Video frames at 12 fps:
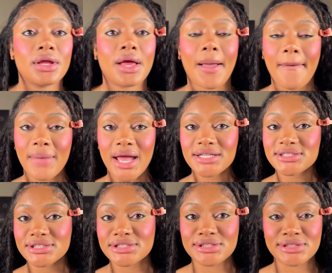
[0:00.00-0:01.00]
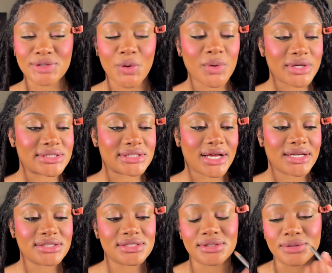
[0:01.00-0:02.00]
I'm actually so excited
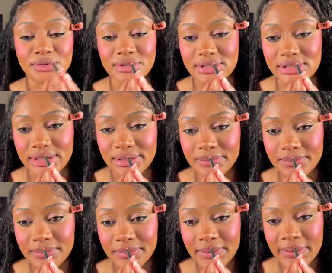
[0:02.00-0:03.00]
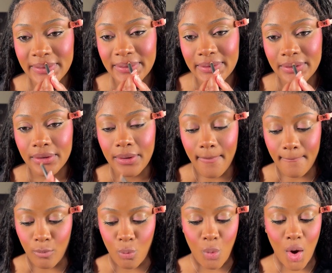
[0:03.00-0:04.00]
to do this lip.
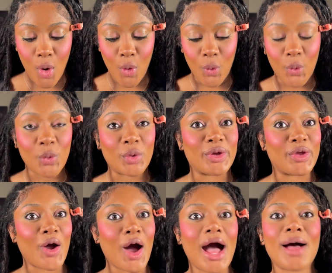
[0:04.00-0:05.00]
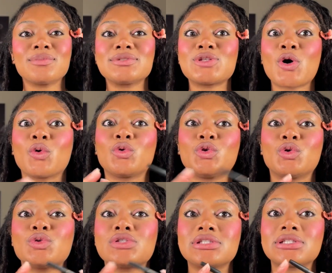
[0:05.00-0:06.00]
Whoa, y'all, I am so
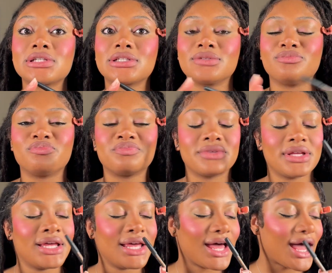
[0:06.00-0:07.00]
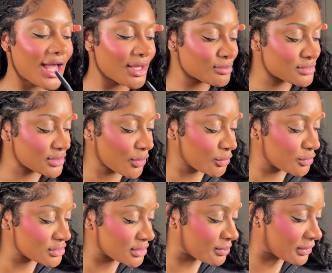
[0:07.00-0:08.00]
used to
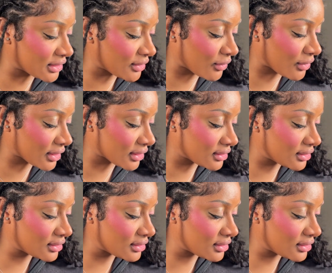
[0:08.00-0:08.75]
putting on.